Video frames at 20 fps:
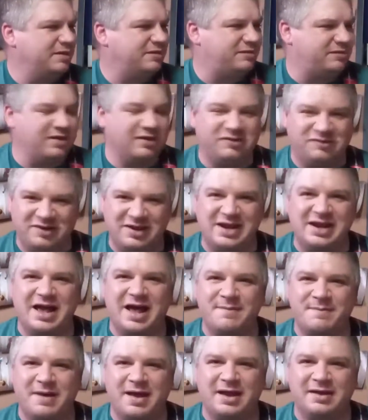The G I
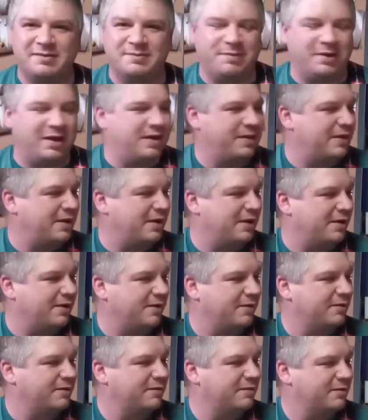might play
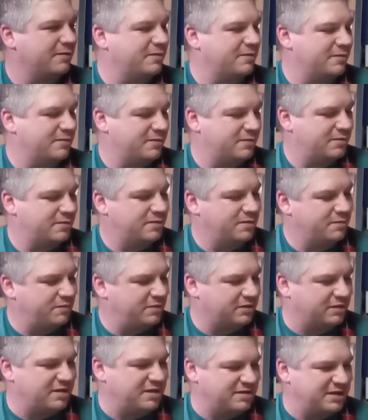
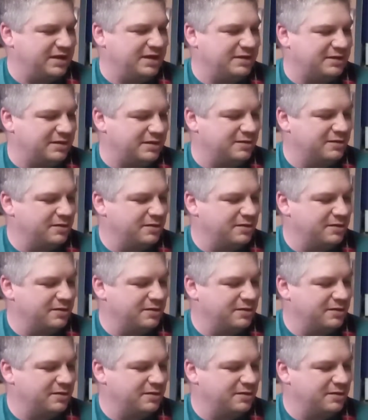because it's easy.